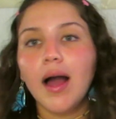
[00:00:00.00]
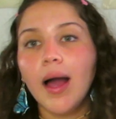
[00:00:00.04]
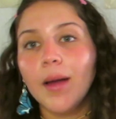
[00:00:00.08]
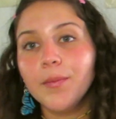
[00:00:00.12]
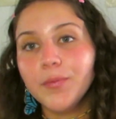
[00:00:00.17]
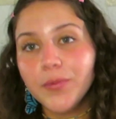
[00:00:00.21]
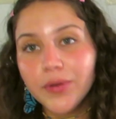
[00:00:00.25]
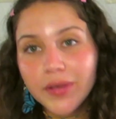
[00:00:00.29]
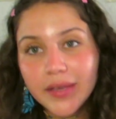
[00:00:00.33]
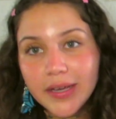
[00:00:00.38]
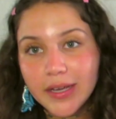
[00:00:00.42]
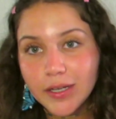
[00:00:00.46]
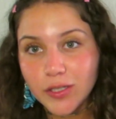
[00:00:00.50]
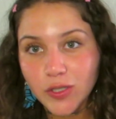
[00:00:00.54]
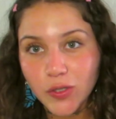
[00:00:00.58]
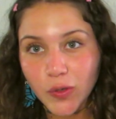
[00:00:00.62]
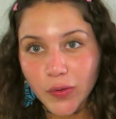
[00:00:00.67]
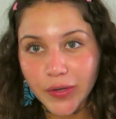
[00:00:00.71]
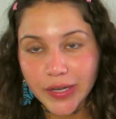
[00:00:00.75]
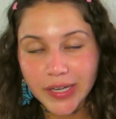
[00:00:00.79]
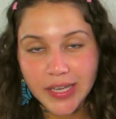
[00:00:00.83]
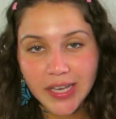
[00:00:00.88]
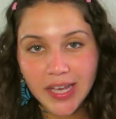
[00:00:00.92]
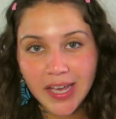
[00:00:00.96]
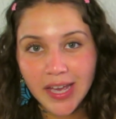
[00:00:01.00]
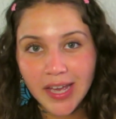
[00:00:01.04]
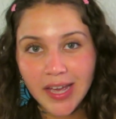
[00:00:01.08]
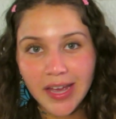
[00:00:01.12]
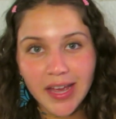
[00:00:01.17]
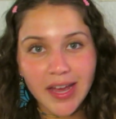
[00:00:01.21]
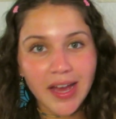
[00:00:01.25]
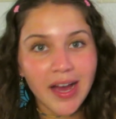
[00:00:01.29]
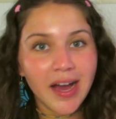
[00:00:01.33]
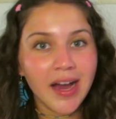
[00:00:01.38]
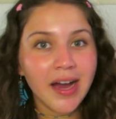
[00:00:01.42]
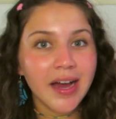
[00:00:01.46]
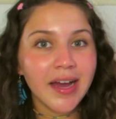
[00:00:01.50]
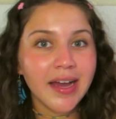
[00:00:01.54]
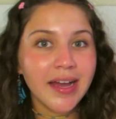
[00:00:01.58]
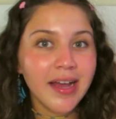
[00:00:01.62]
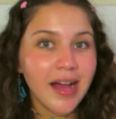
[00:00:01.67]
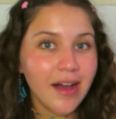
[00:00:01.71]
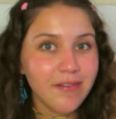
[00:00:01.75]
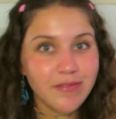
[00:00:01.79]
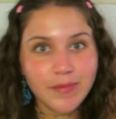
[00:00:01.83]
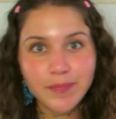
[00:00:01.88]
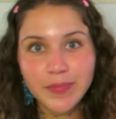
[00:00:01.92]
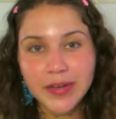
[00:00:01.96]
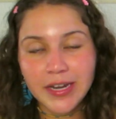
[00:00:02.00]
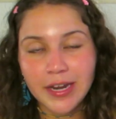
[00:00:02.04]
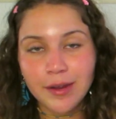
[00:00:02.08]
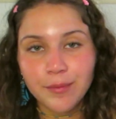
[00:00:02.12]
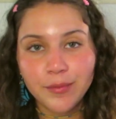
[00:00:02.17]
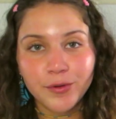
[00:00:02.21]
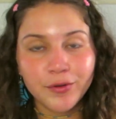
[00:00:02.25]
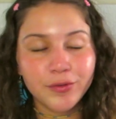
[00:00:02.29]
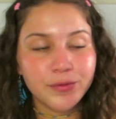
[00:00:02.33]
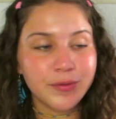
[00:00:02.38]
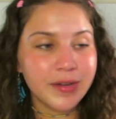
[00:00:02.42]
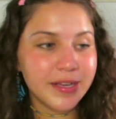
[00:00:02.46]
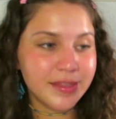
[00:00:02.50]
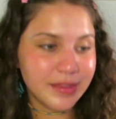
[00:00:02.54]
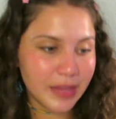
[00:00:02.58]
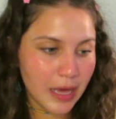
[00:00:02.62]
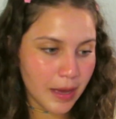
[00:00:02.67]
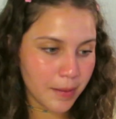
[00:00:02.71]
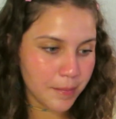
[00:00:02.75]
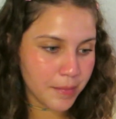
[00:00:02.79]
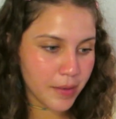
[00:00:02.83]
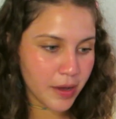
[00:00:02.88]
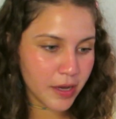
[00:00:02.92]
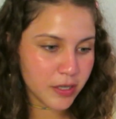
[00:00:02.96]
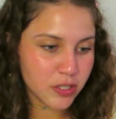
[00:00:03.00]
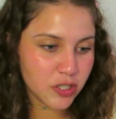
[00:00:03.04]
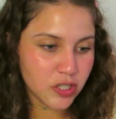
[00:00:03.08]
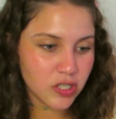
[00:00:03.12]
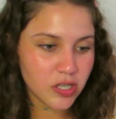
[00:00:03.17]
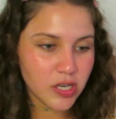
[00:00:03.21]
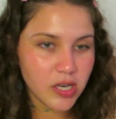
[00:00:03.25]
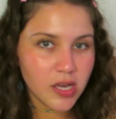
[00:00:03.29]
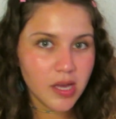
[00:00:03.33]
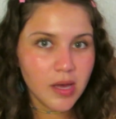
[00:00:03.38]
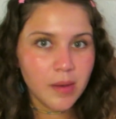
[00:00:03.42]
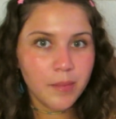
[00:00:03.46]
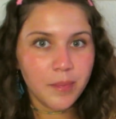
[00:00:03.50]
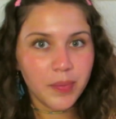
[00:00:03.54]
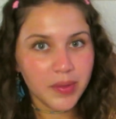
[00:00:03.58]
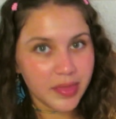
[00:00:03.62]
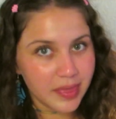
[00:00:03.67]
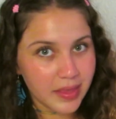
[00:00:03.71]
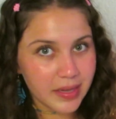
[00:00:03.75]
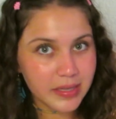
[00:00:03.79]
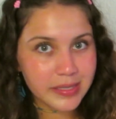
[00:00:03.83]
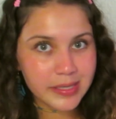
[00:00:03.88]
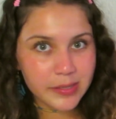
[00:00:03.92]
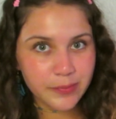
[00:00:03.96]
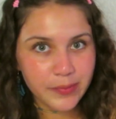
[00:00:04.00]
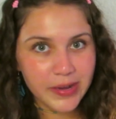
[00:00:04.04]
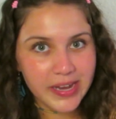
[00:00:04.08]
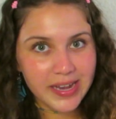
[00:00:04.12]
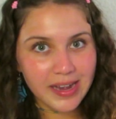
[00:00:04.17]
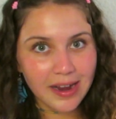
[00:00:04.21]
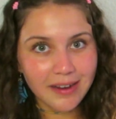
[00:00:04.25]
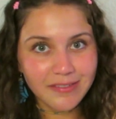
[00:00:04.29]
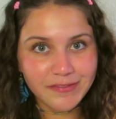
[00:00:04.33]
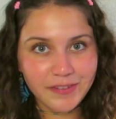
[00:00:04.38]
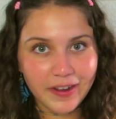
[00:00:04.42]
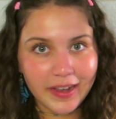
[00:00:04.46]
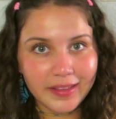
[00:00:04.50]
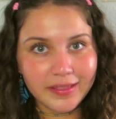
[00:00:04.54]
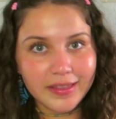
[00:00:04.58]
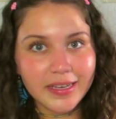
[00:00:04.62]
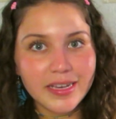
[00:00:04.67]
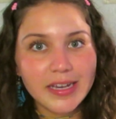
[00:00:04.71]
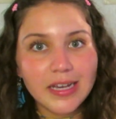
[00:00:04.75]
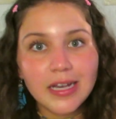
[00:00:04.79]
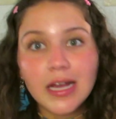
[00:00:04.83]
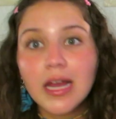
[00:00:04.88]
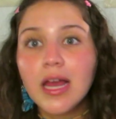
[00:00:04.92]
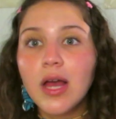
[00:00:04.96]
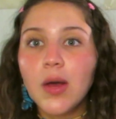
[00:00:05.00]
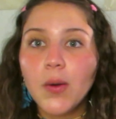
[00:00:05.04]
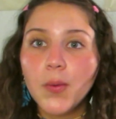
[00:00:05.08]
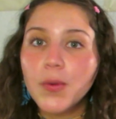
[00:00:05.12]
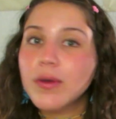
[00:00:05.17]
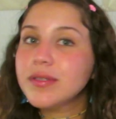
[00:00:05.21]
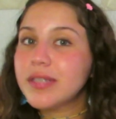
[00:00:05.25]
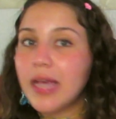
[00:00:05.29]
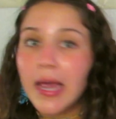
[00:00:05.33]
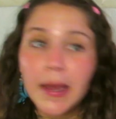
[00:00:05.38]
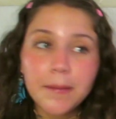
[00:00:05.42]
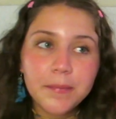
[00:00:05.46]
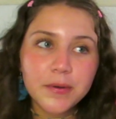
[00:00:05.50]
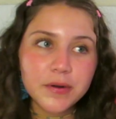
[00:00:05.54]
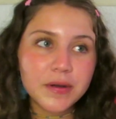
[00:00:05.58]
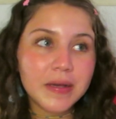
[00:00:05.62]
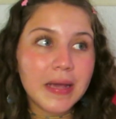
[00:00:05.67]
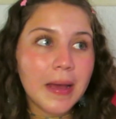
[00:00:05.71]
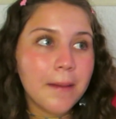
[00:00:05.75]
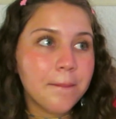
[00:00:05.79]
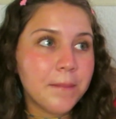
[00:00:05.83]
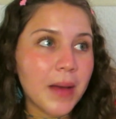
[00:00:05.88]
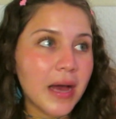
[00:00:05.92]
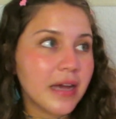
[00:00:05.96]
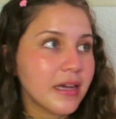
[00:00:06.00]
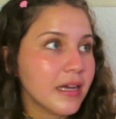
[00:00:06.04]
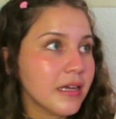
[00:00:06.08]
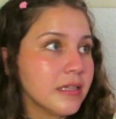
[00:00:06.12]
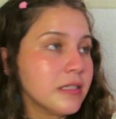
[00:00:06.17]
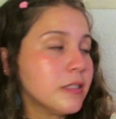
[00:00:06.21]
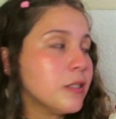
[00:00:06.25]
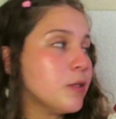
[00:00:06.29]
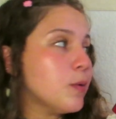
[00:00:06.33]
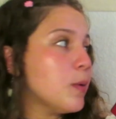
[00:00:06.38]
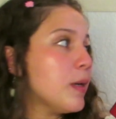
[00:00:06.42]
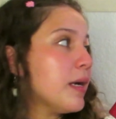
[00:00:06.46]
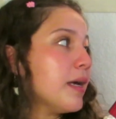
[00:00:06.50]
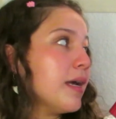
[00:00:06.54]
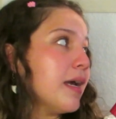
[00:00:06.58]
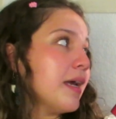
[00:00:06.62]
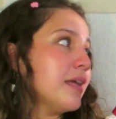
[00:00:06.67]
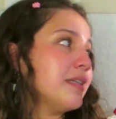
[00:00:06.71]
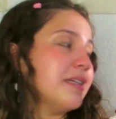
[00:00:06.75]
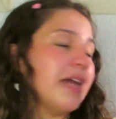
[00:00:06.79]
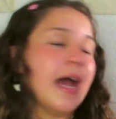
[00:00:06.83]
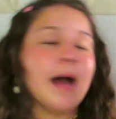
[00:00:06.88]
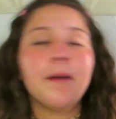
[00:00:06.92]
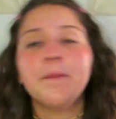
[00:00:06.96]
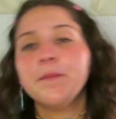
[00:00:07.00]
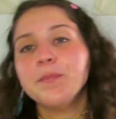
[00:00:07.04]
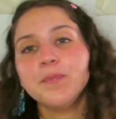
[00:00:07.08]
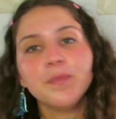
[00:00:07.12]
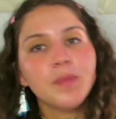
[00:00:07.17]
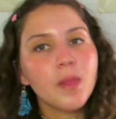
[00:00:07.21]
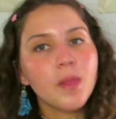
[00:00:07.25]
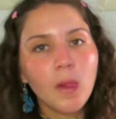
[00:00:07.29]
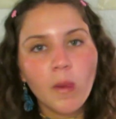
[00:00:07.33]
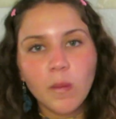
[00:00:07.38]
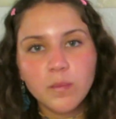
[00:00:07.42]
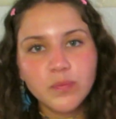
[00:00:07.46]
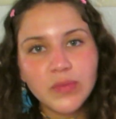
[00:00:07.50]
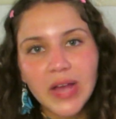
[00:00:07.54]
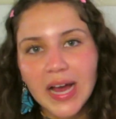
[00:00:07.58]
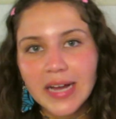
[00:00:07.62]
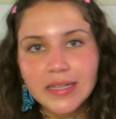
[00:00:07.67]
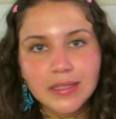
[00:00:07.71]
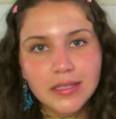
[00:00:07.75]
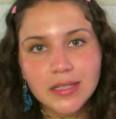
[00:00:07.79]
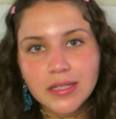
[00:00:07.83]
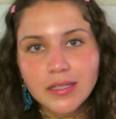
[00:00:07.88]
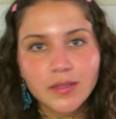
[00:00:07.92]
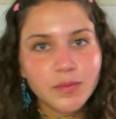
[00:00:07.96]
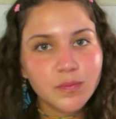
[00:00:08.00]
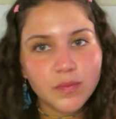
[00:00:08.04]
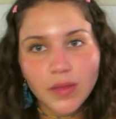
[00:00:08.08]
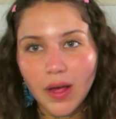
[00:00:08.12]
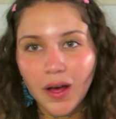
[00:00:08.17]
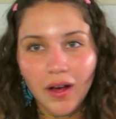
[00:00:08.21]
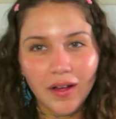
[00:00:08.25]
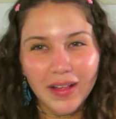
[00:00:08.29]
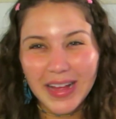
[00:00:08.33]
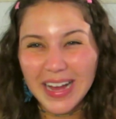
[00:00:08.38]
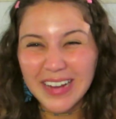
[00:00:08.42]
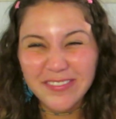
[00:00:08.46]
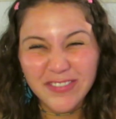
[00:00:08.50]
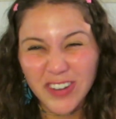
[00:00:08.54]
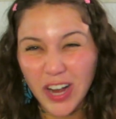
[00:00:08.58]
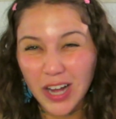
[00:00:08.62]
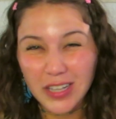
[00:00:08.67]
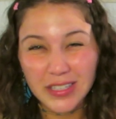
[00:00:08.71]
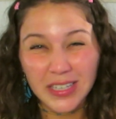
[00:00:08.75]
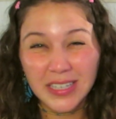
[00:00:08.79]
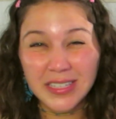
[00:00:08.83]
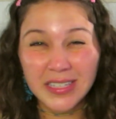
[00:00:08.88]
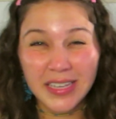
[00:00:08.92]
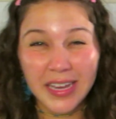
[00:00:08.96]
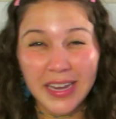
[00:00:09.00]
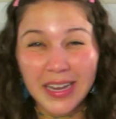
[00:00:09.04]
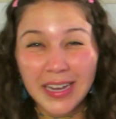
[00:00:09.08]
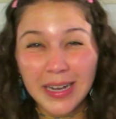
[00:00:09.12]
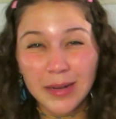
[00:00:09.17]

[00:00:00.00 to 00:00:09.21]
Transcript: I'm really enjoying it. I haven't been able to read that much, but this week I finally was able to get back into it, and yeah, that's all I've got to say.